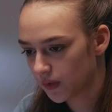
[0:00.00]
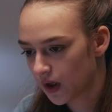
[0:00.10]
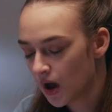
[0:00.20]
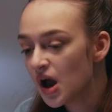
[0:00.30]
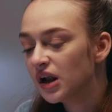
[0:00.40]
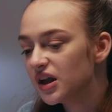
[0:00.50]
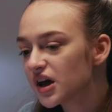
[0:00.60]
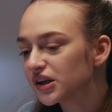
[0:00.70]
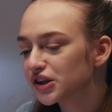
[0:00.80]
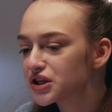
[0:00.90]

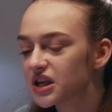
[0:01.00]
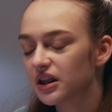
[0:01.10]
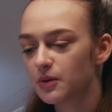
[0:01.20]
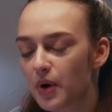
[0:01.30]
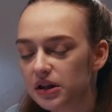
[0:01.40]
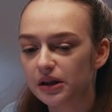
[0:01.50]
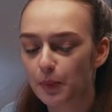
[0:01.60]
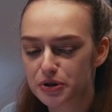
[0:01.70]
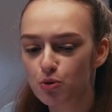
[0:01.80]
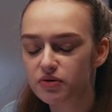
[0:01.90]
programmatic complex
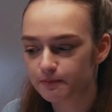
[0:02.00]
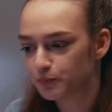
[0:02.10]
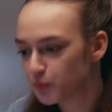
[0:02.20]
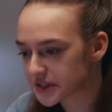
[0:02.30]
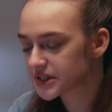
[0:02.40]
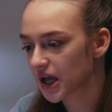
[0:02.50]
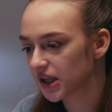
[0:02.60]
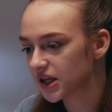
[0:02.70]
business logic.